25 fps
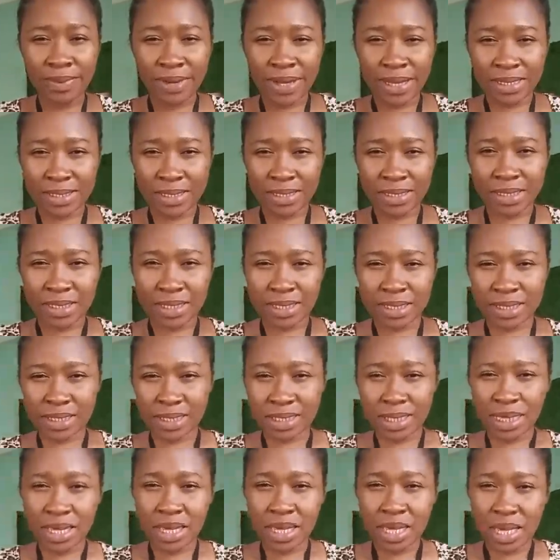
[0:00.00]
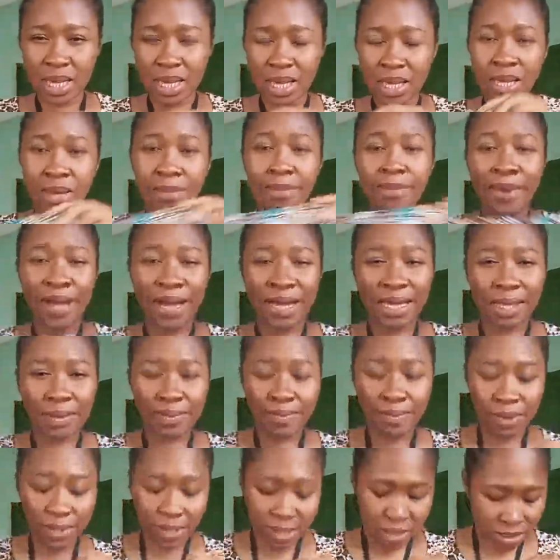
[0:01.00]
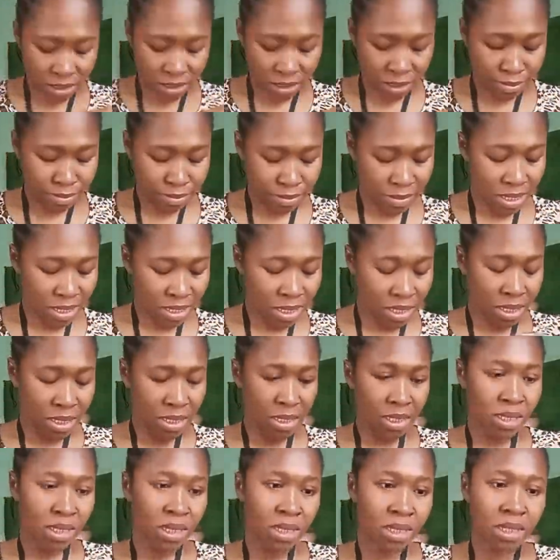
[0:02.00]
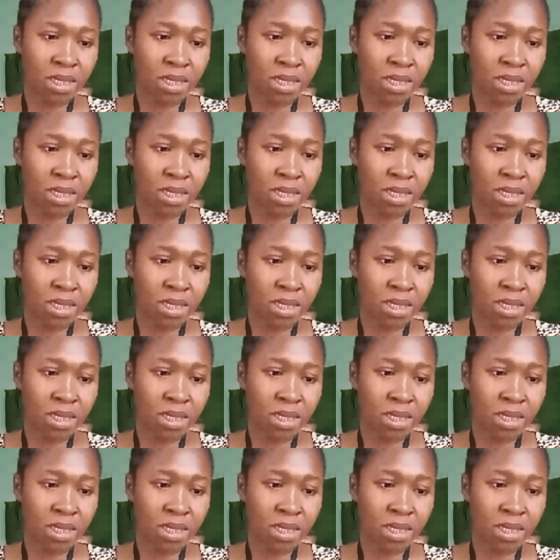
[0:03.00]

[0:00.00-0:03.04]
pant, baggy pant I'm making.